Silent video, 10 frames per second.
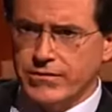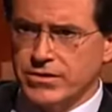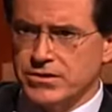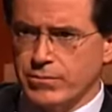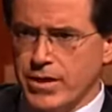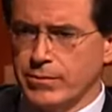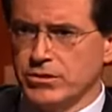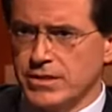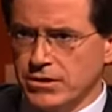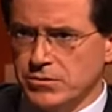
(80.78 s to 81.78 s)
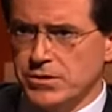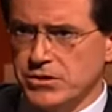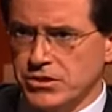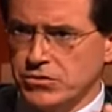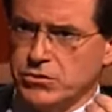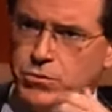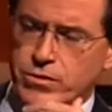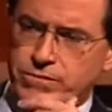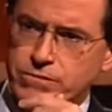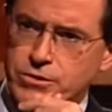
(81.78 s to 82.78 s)
evidence. The Bible tells me Jesus was
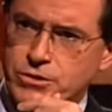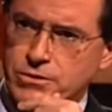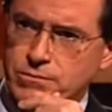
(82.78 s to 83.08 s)
born of a virgin.